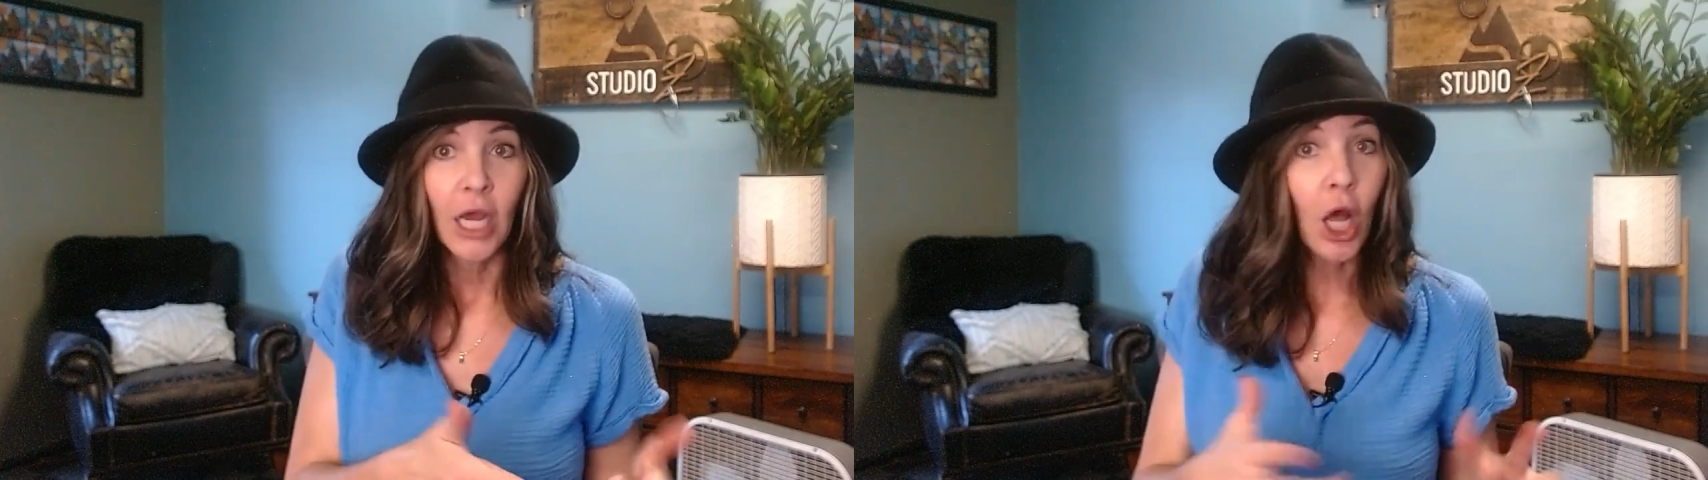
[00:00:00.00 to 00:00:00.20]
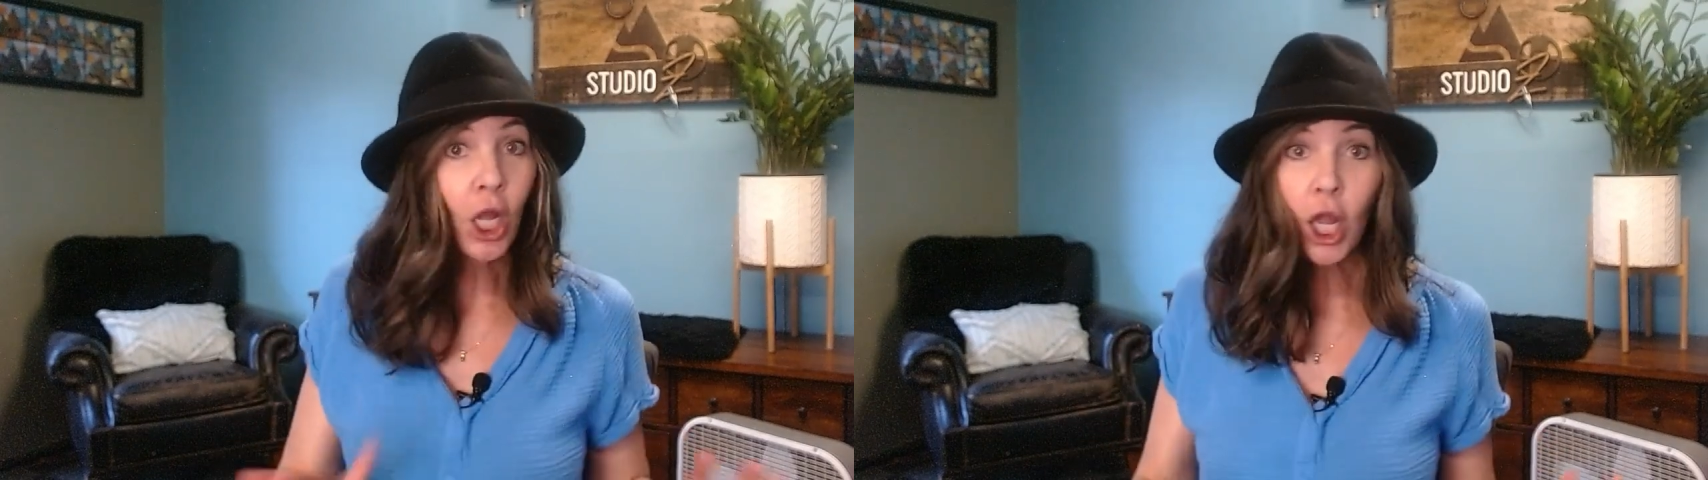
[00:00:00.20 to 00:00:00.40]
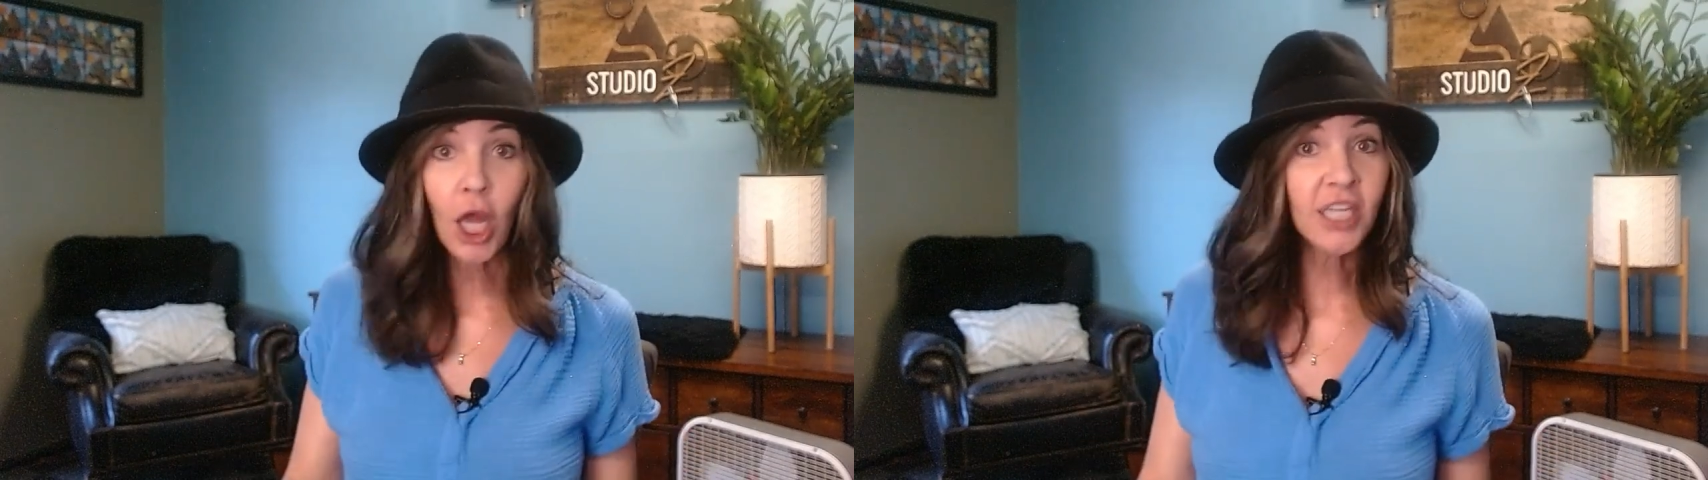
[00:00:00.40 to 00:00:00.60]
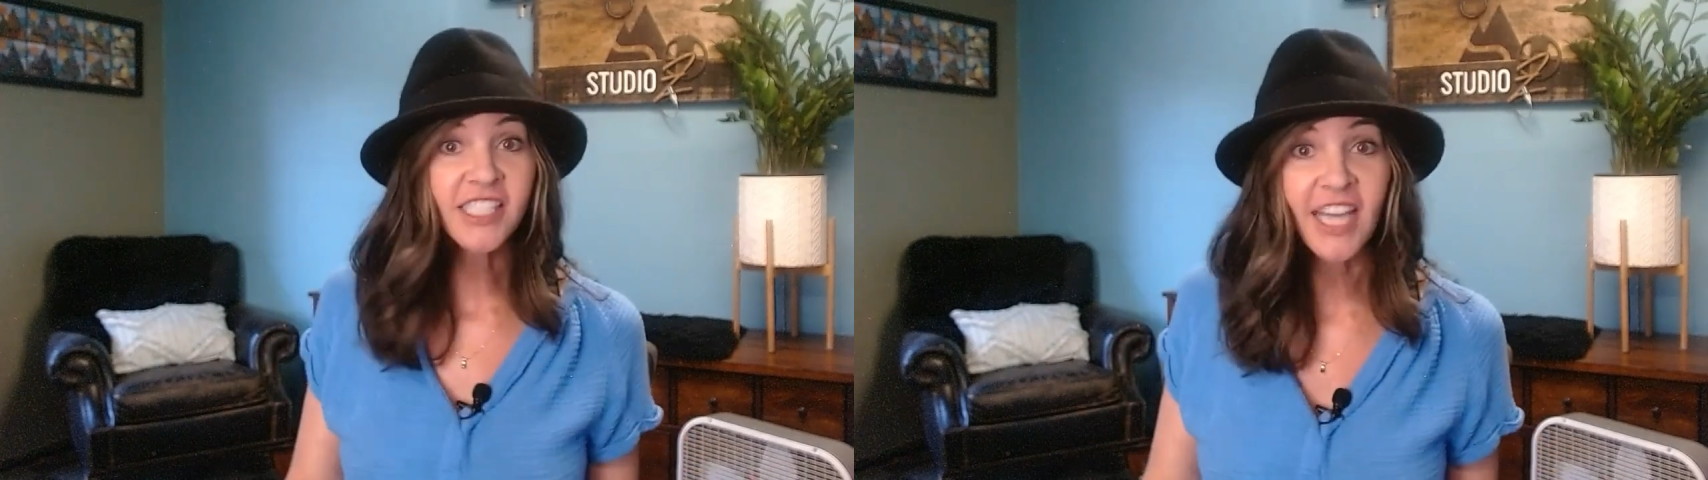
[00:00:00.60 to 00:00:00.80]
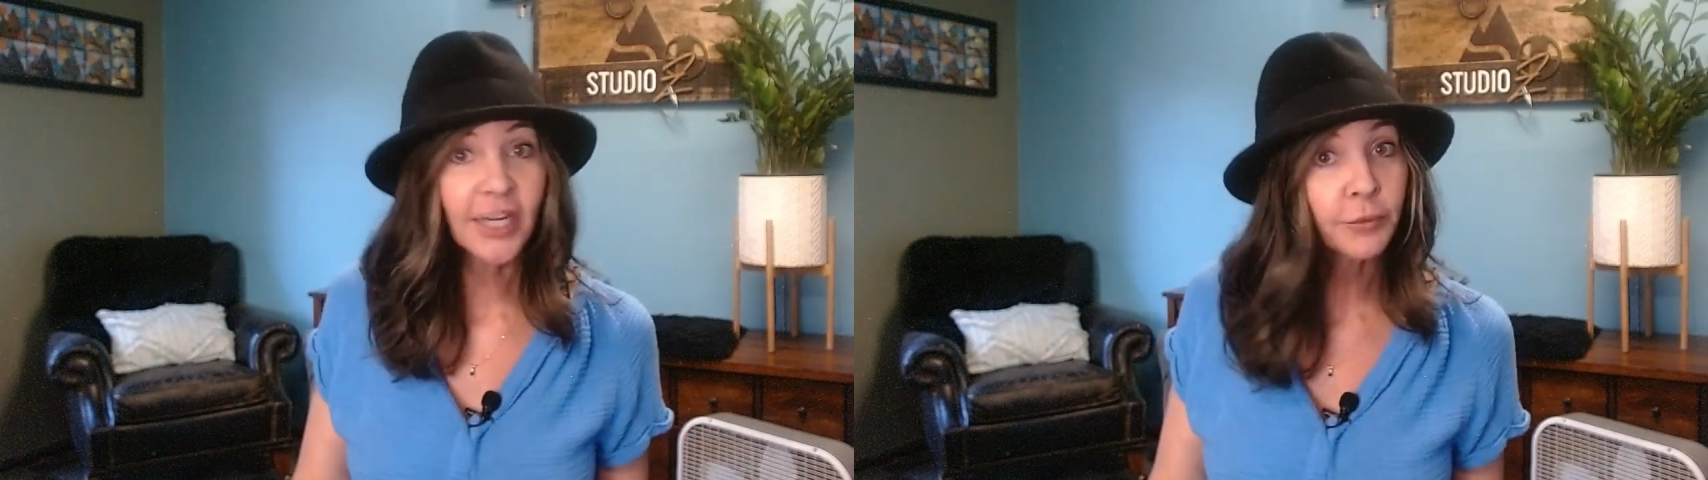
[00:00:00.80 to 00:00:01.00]

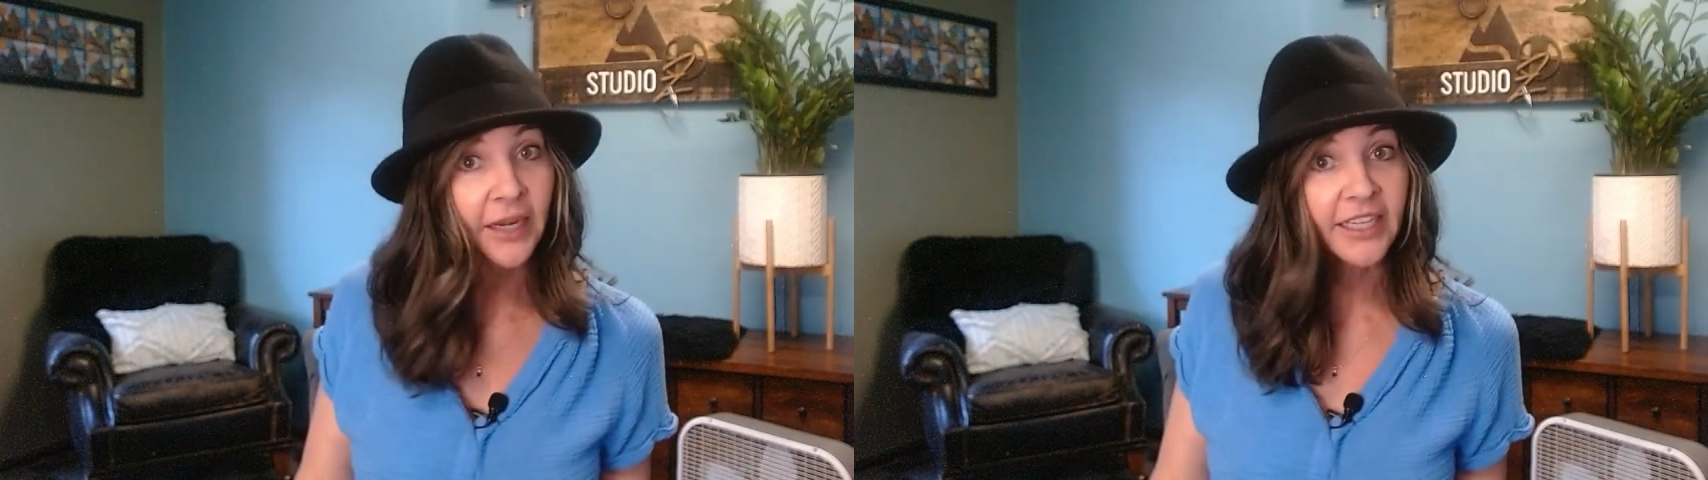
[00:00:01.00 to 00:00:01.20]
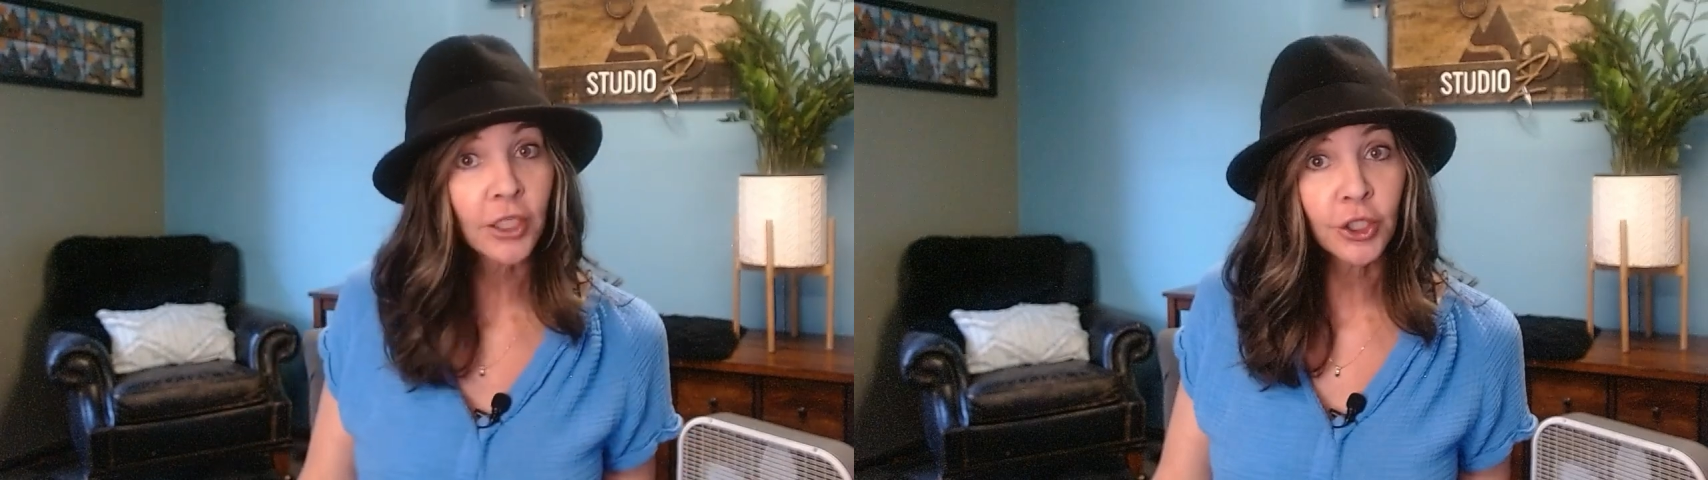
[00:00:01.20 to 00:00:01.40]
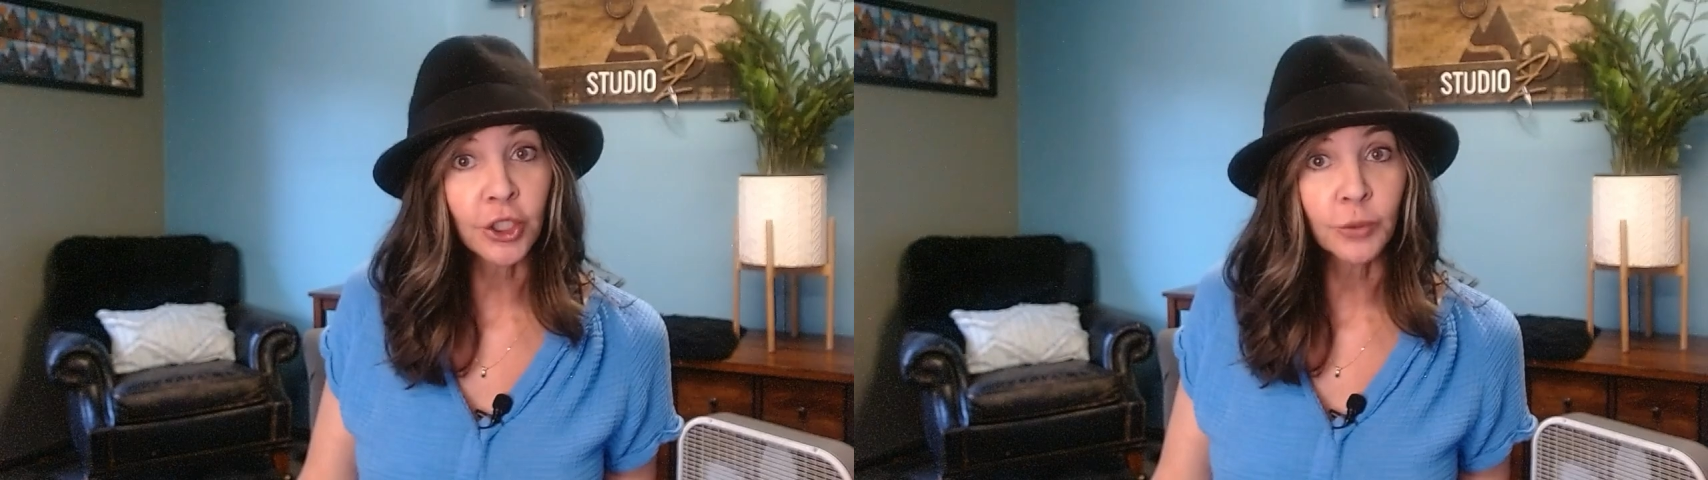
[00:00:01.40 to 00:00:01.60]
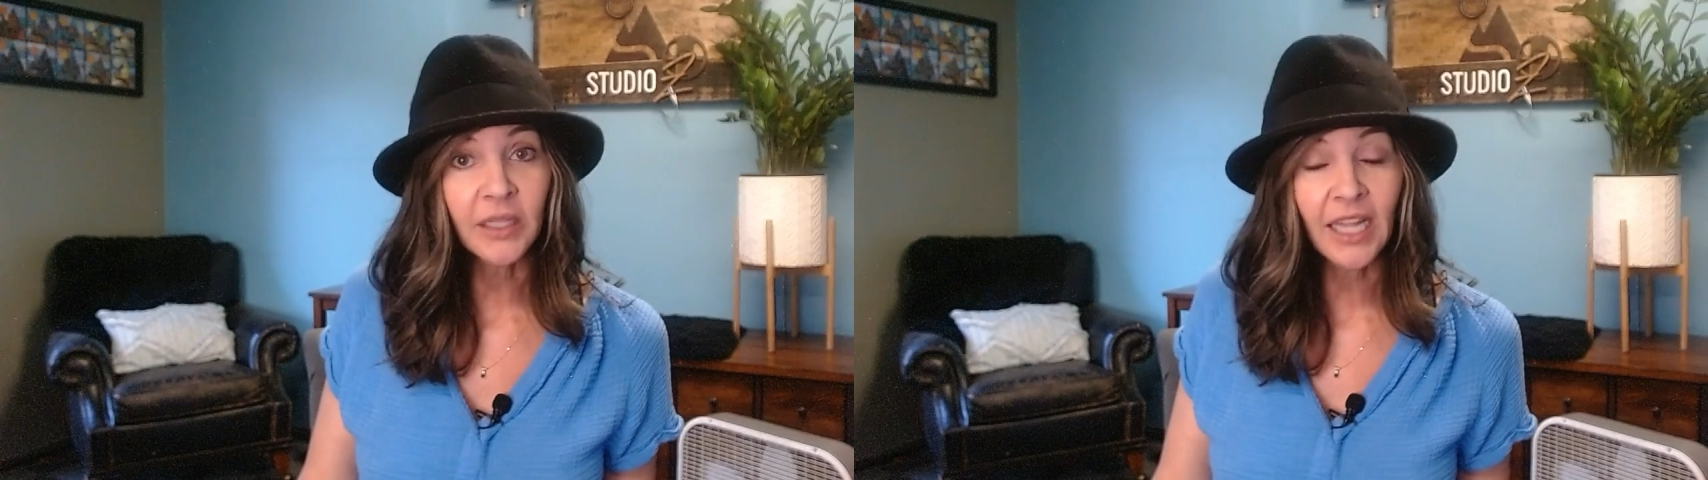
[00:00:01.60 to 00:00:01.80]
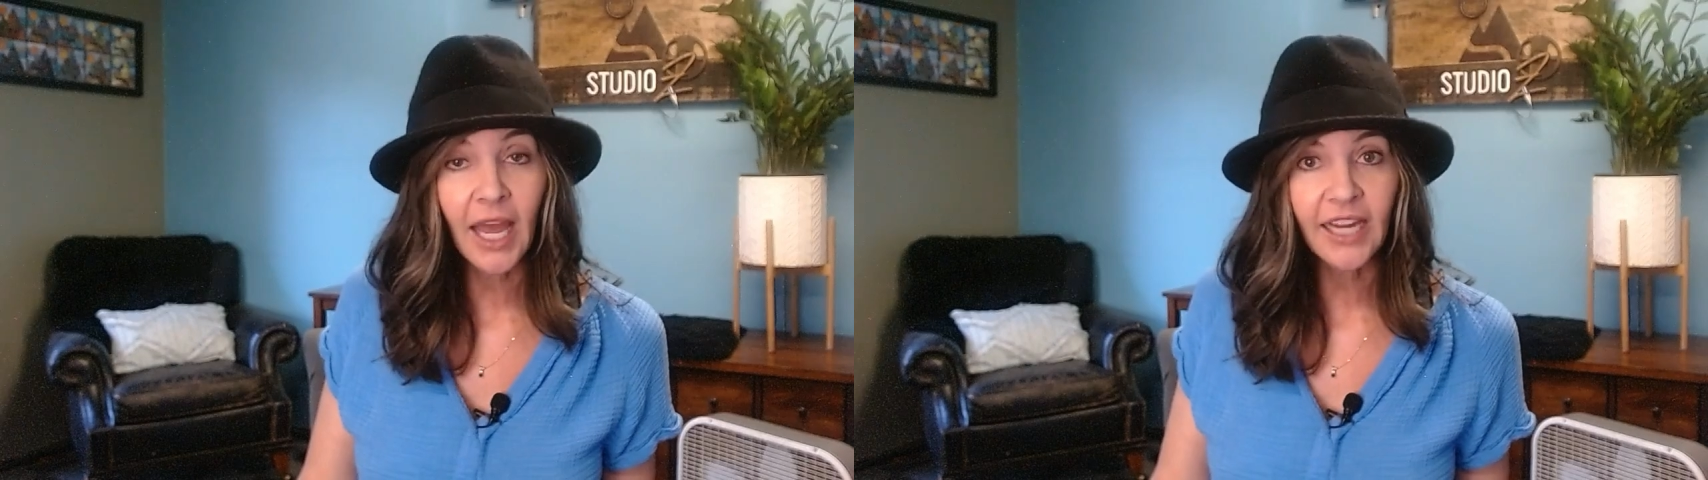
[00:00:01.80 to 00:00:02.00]
alongside regular
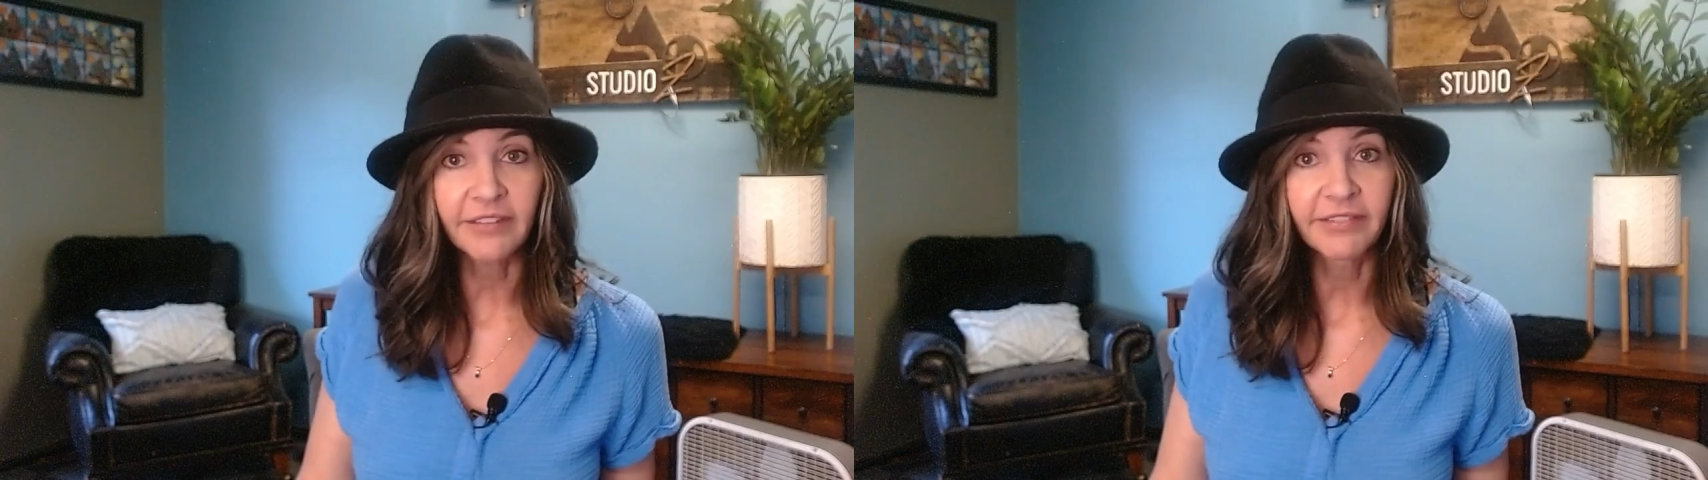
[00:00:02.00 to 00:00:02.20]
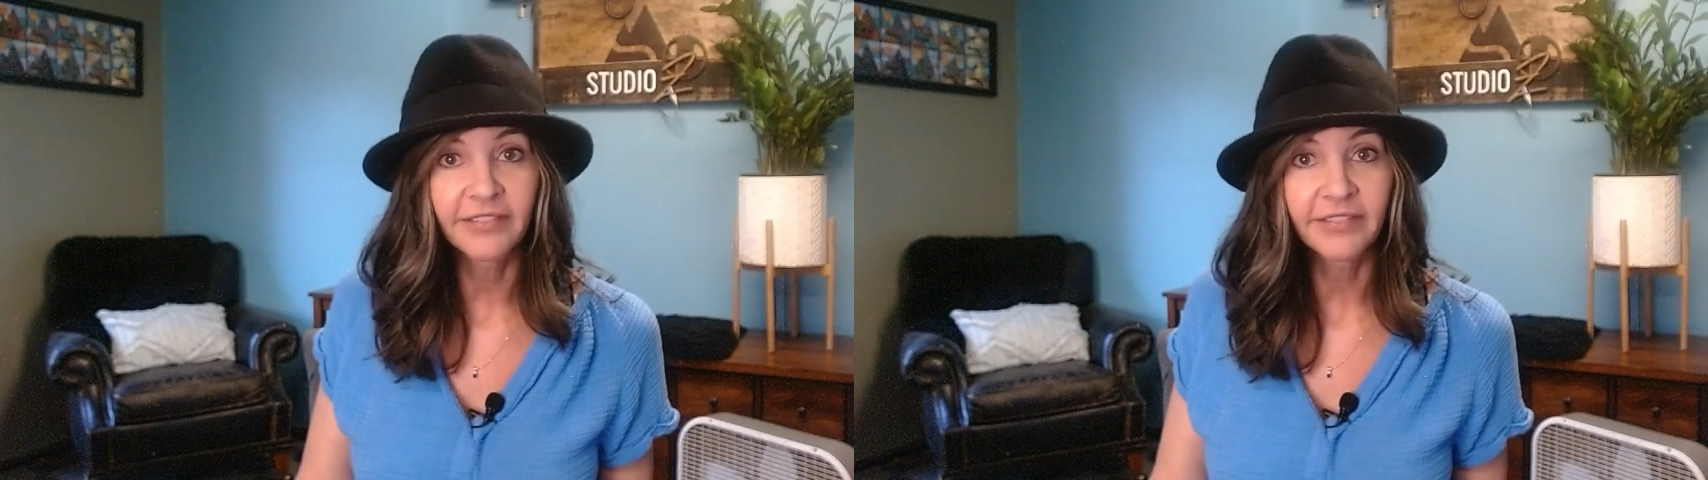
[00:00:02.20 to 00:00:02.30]
human life.